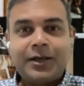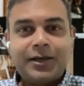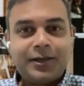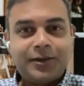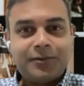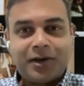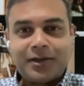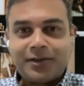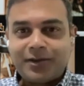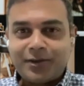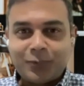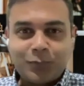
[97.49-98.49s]
um, either
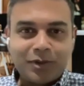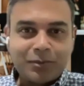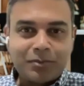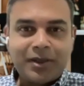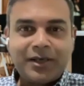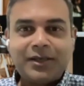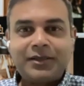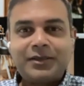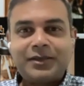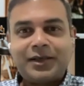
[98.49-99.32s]
in the workplace,